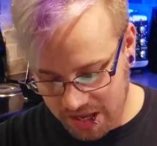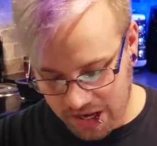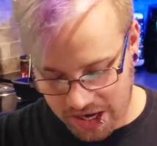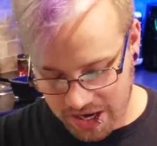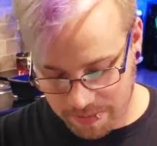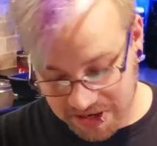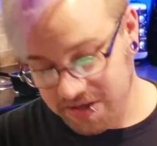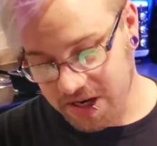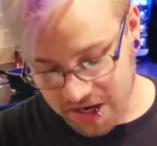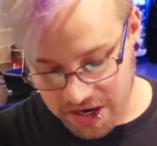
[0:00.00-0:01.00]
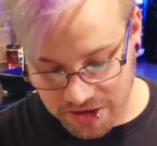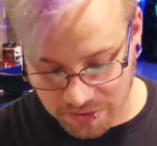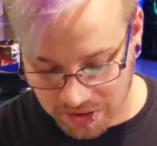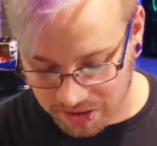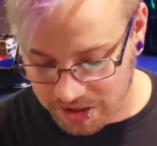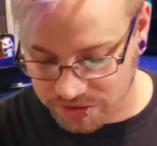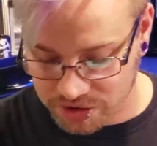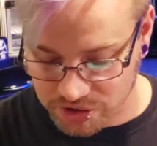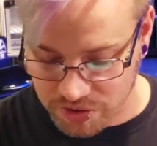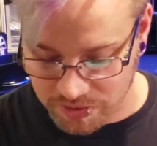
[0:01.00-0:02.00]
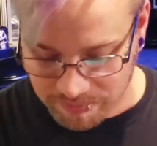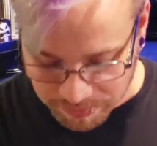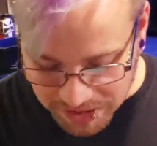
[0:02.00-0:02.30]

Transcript: and because I cut into it a little soon,